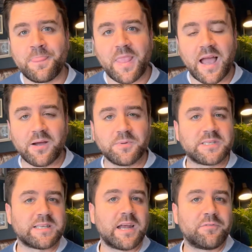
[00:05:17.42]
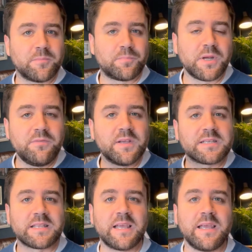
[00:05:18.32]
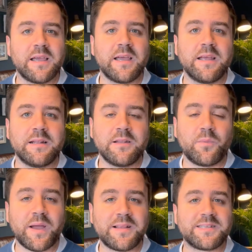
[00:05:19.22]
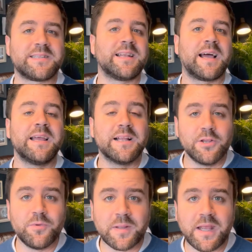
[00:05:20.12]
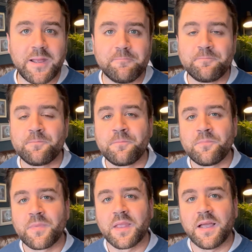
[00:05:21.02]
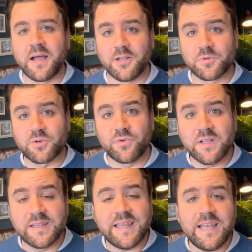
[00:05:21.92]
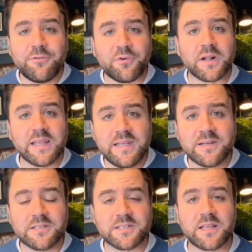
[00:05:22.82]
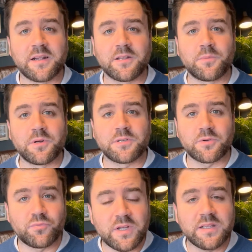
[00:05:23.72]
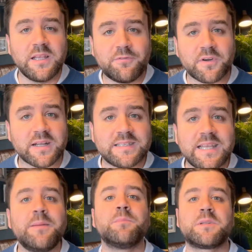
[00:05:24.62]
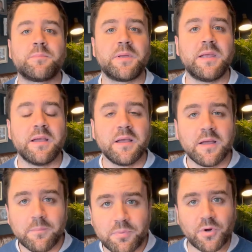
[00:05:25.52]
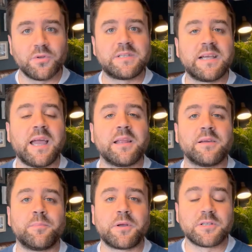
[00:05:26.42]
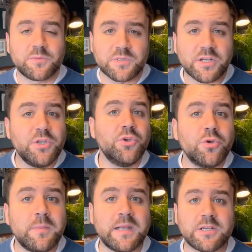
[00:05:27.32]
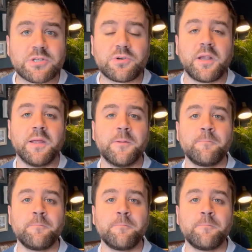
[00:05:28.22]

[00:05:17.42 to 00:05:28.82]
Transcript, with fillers: I was serving previously in the Wednesday night Illuminate and there was a real need for leaders there. There was a real need for a team to be brought together because it was a new ministry.